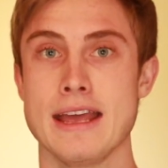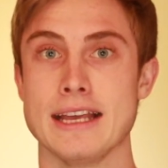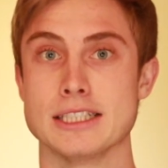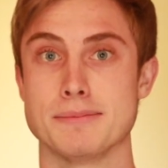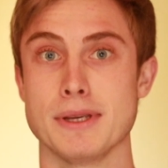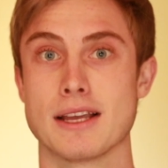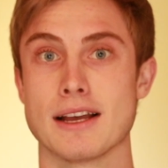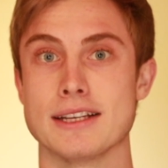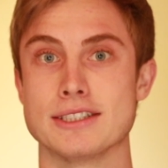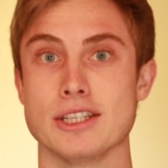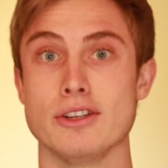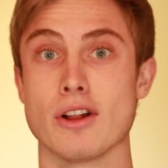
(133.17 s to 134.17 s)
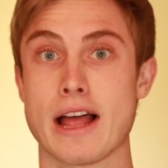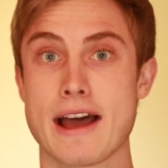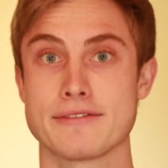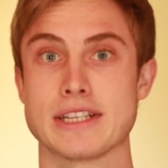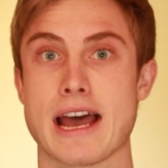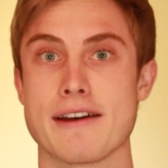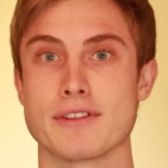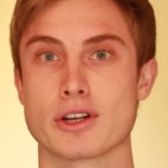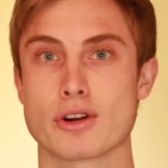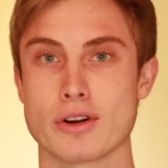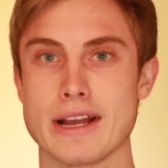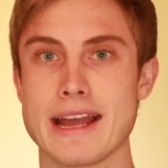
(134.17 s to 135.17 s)
is because you'll have to have a
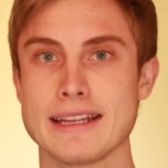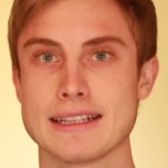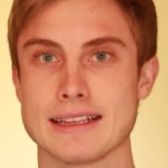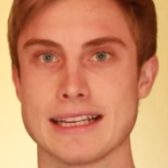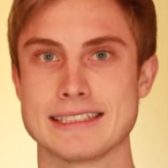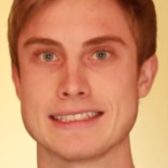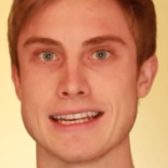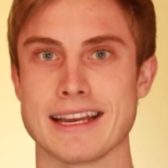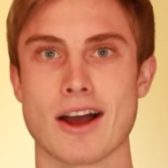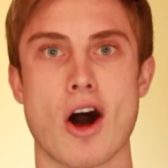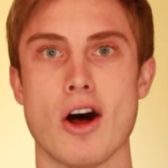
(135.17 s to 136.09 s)
created listing